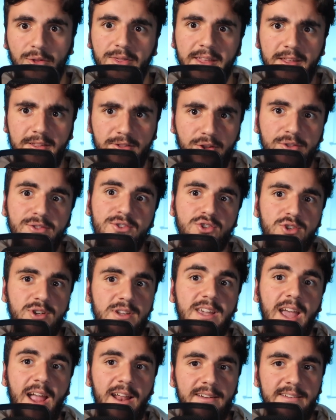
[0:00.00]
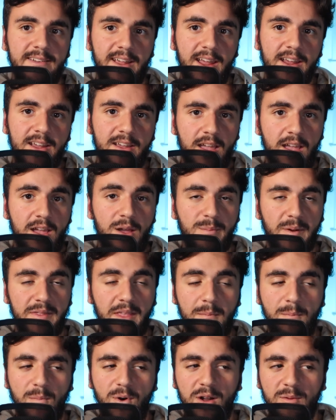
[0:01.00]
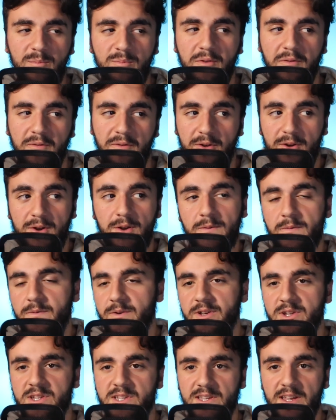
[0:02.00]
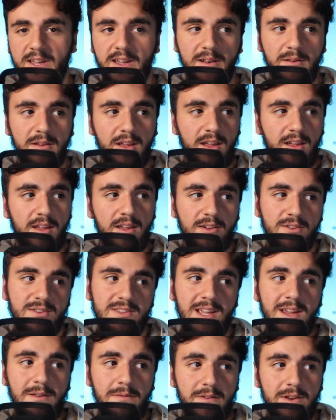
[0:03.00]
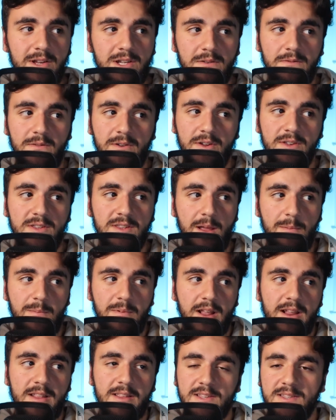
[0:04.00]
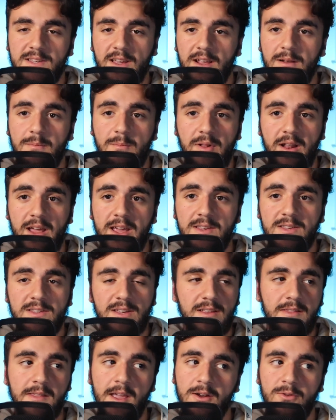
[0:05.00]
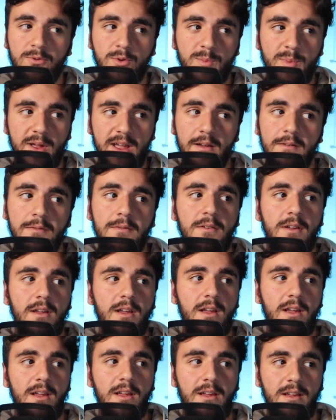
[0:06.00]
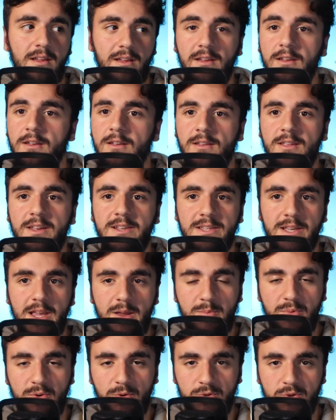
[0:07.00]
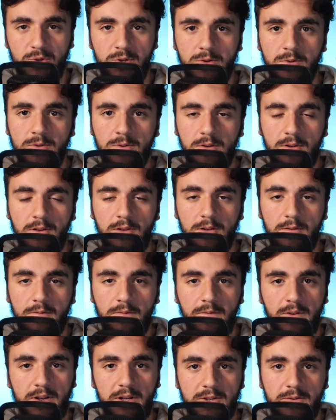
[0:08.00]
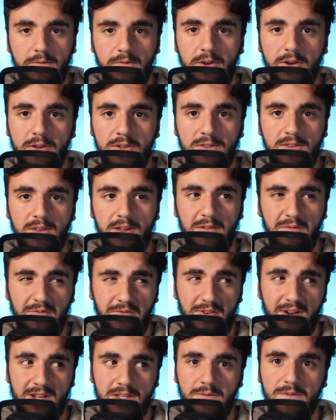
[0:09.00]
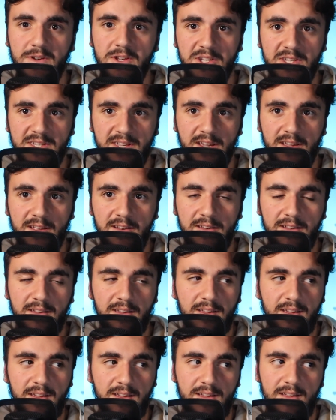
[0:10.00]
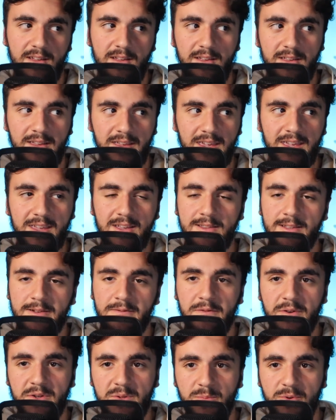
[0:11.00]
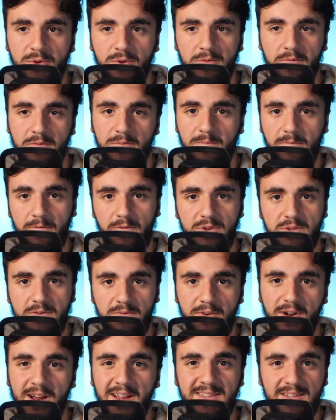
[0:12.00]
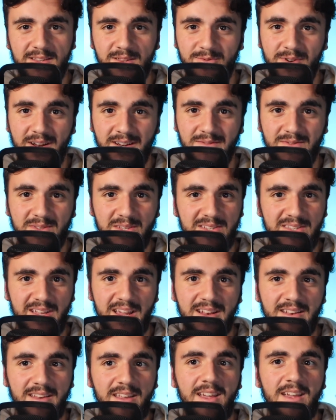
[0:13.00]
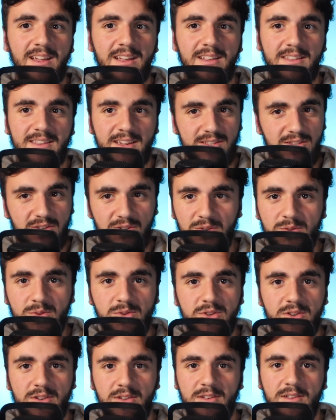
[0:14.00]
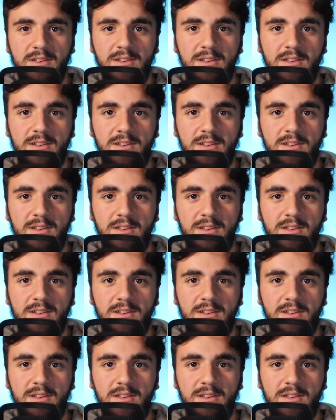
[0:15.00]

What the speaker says: that you can tank, but they might prefer to finish second because they finish first. They play the second place in that group F. Let's say Portugal finish first and France finish second. England versus France in the round of 16. That's huge.